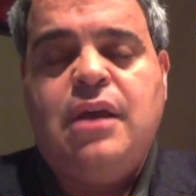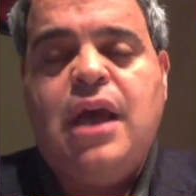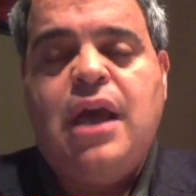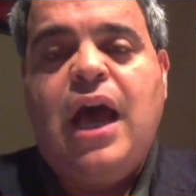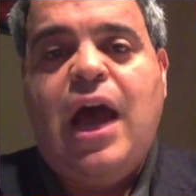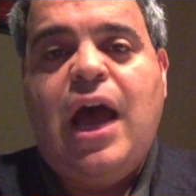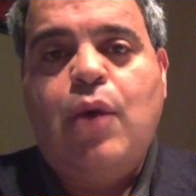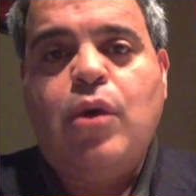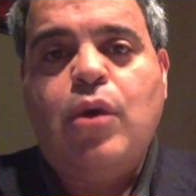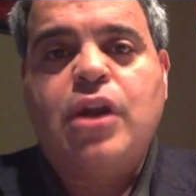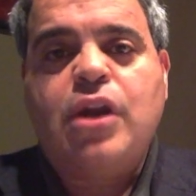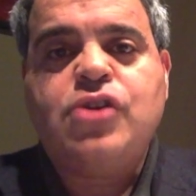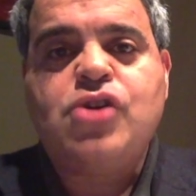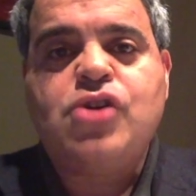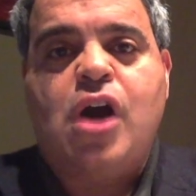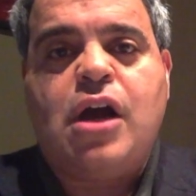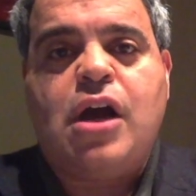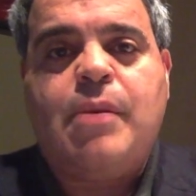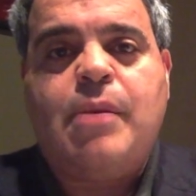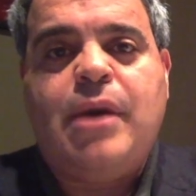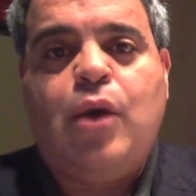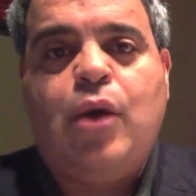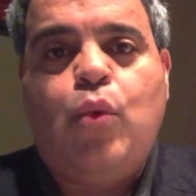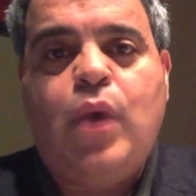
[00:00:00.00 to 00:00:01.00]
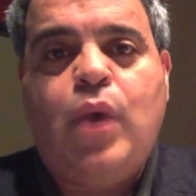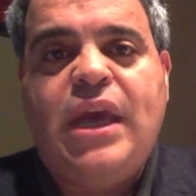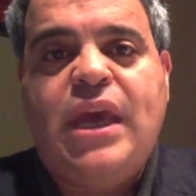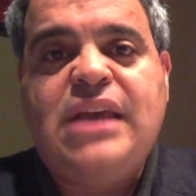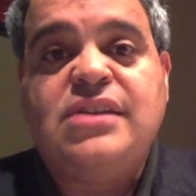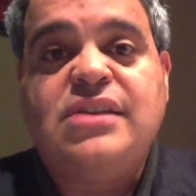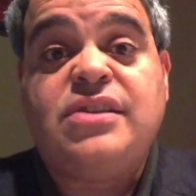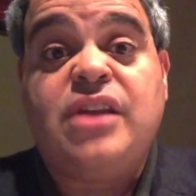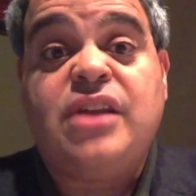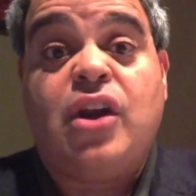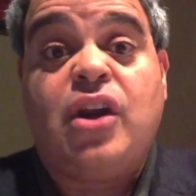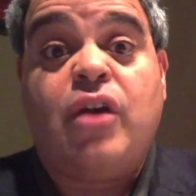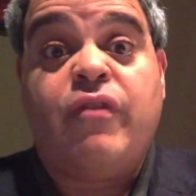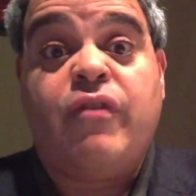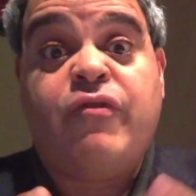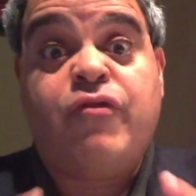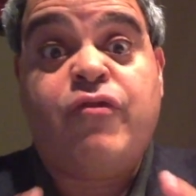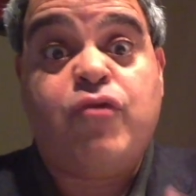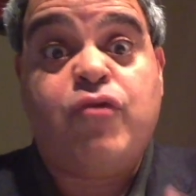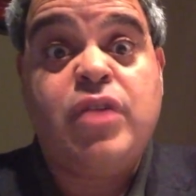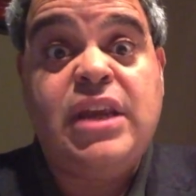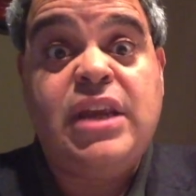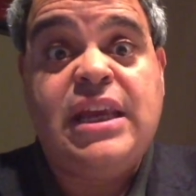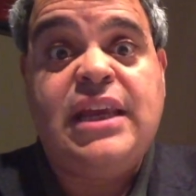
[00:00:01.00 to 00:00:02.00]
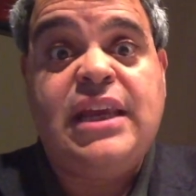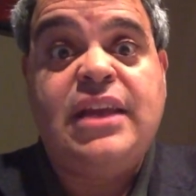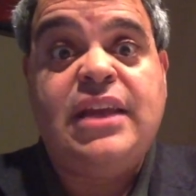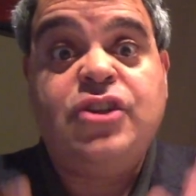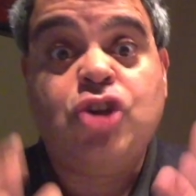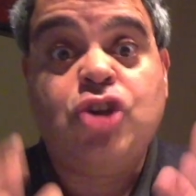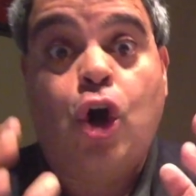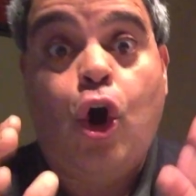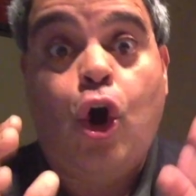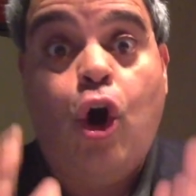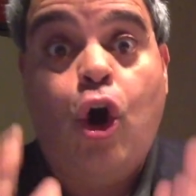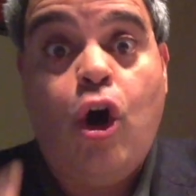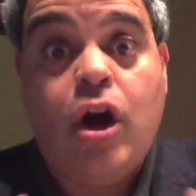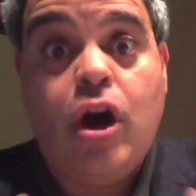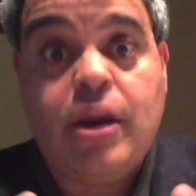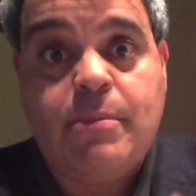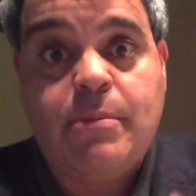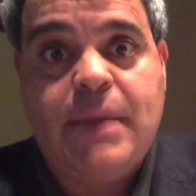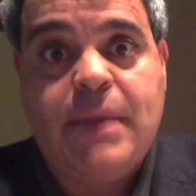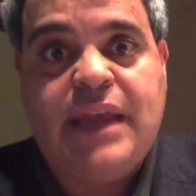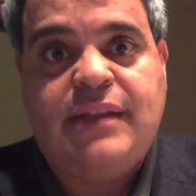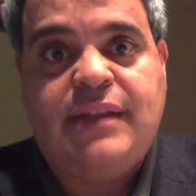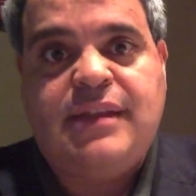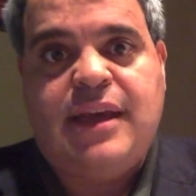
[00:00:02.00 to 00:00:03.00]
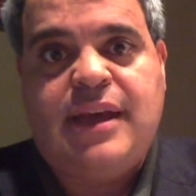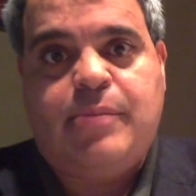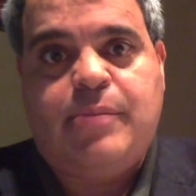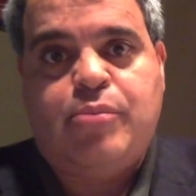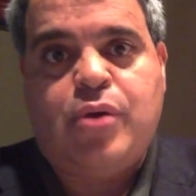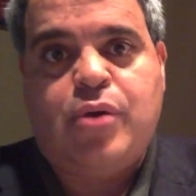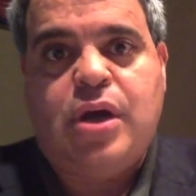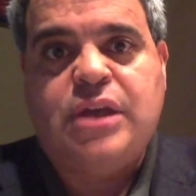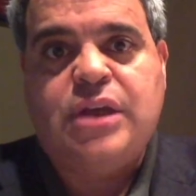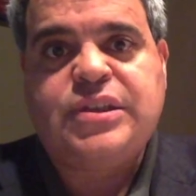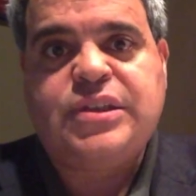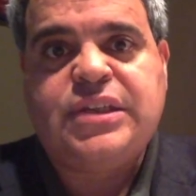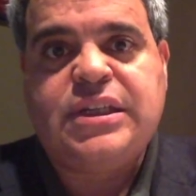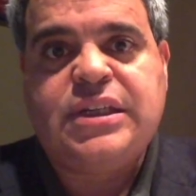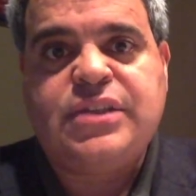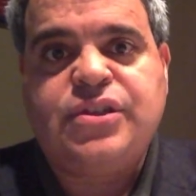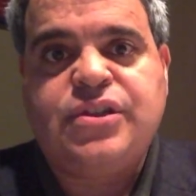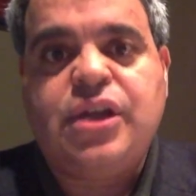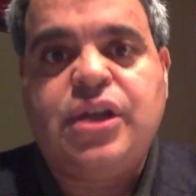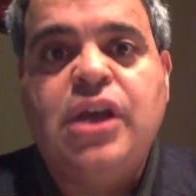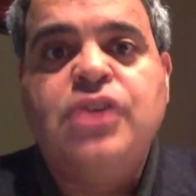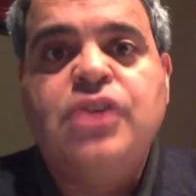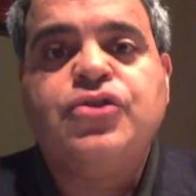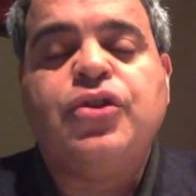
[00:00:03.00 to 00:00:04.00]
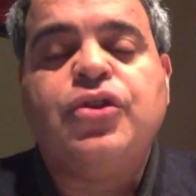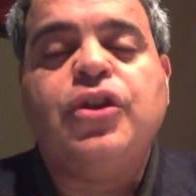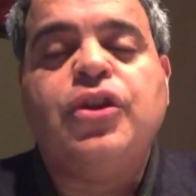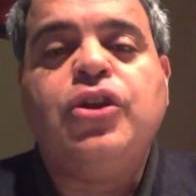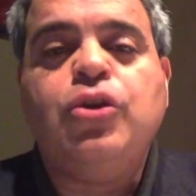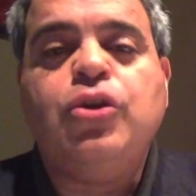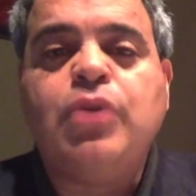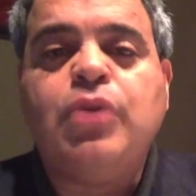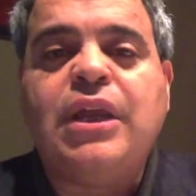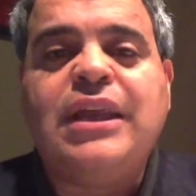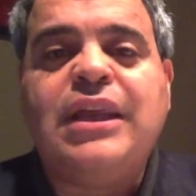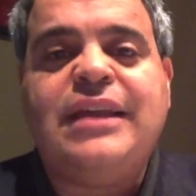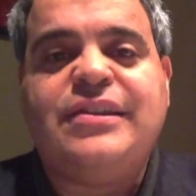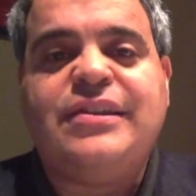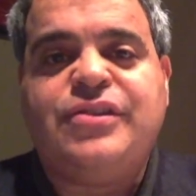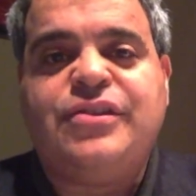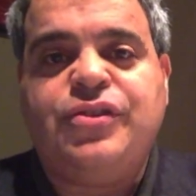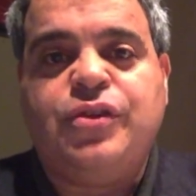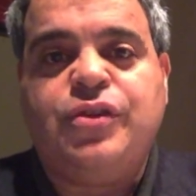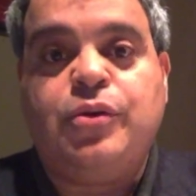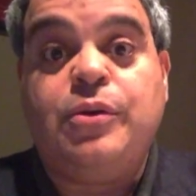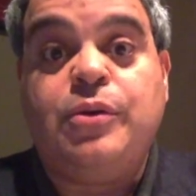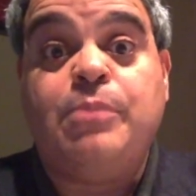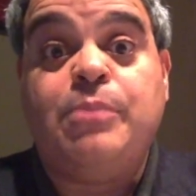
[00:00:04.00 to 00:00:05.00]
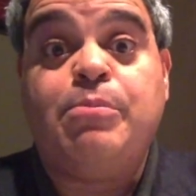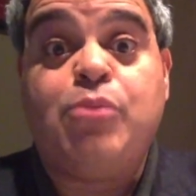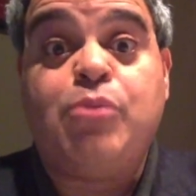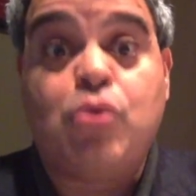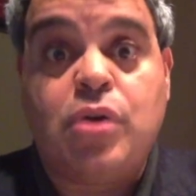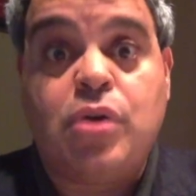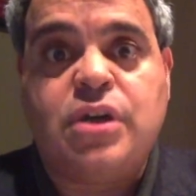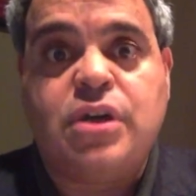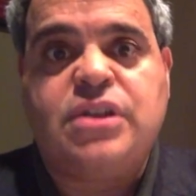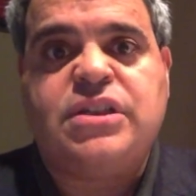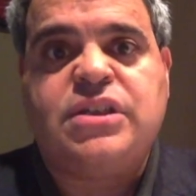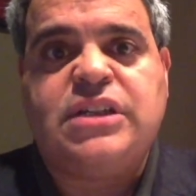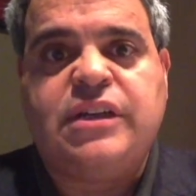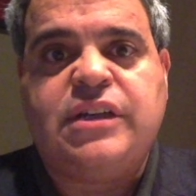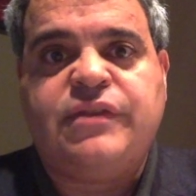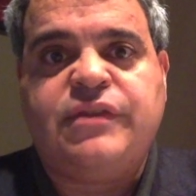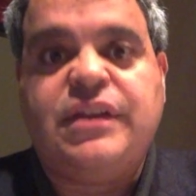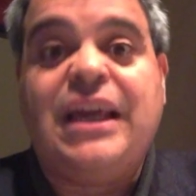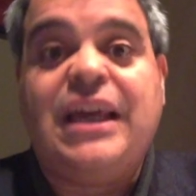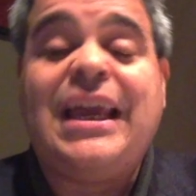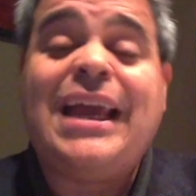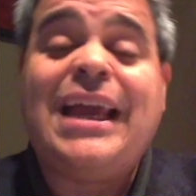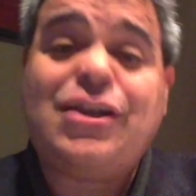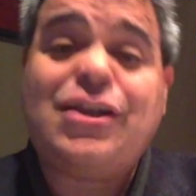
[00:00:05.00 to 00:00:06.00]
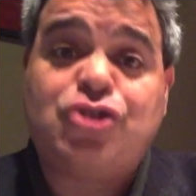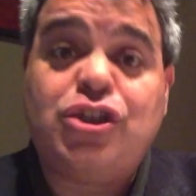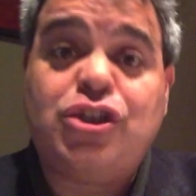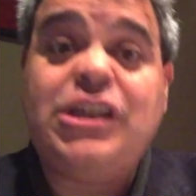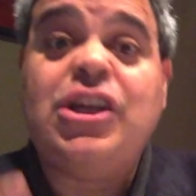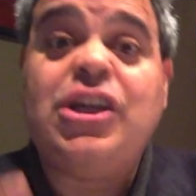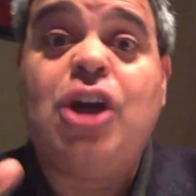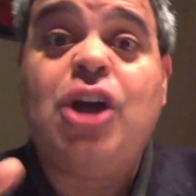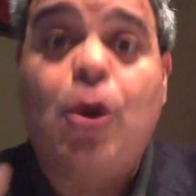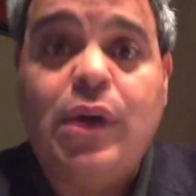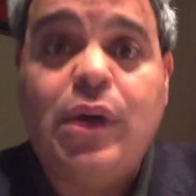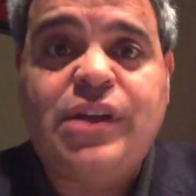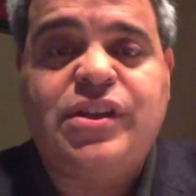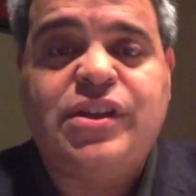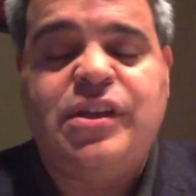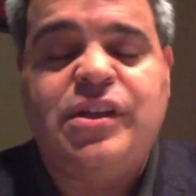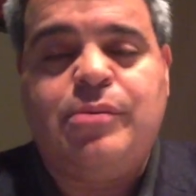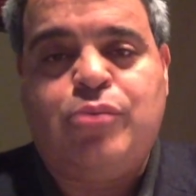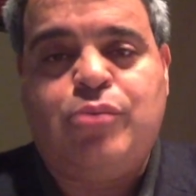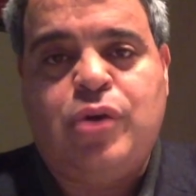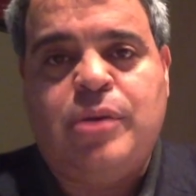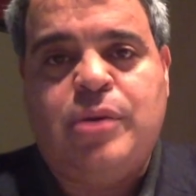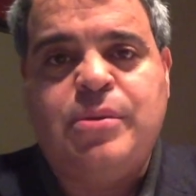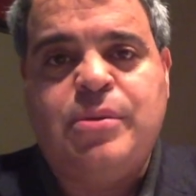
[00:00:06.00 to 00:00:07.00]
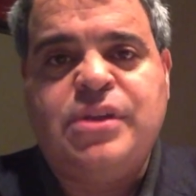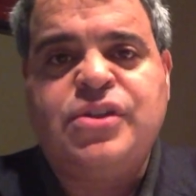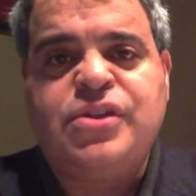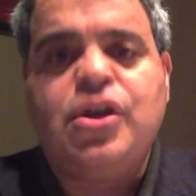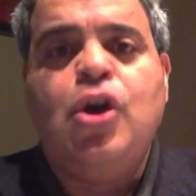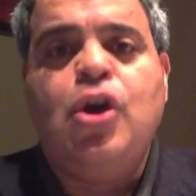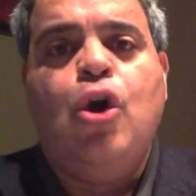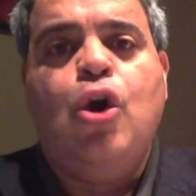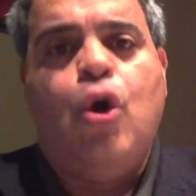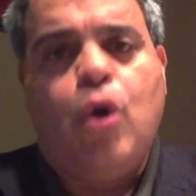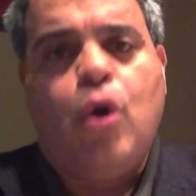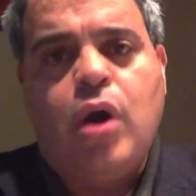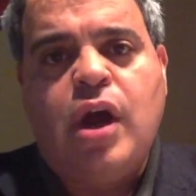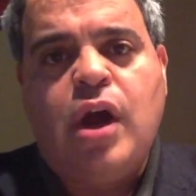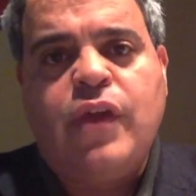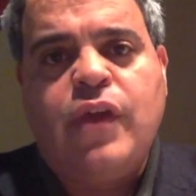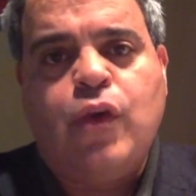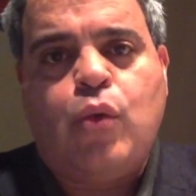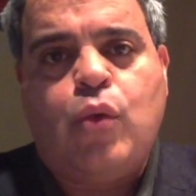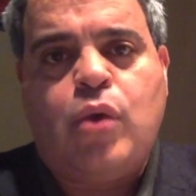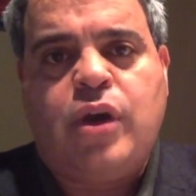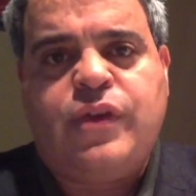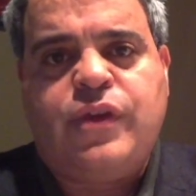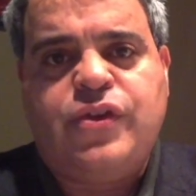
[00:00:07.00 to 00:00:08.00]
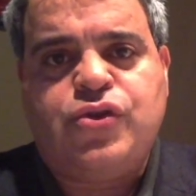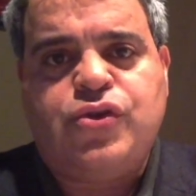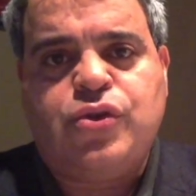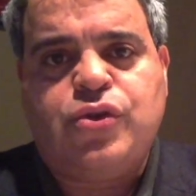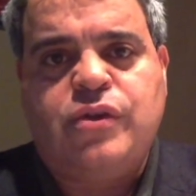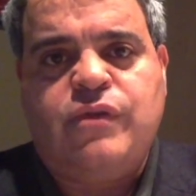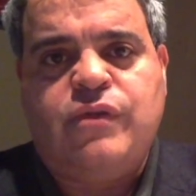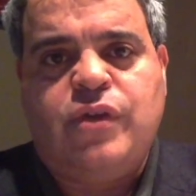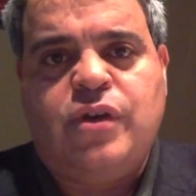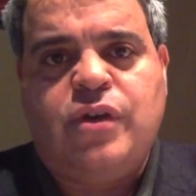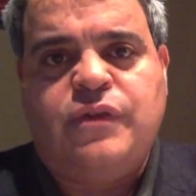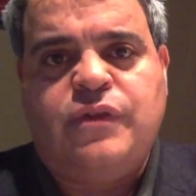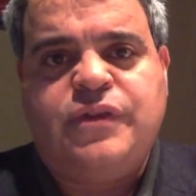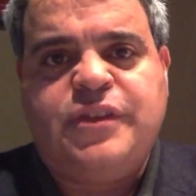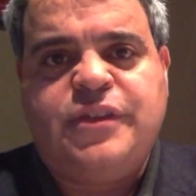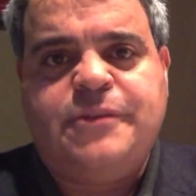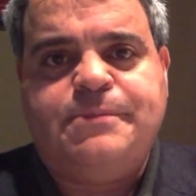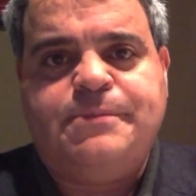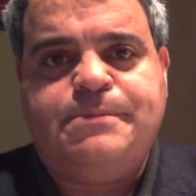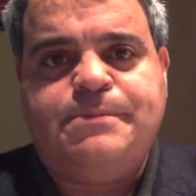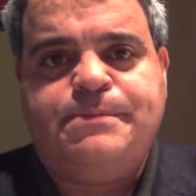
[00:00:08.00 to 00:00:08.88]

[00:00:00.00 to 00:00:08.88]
I want to talk about ways that are free to automate that process so that you can get to the important stuff, like actually going to the appointments or other work that you're involved in.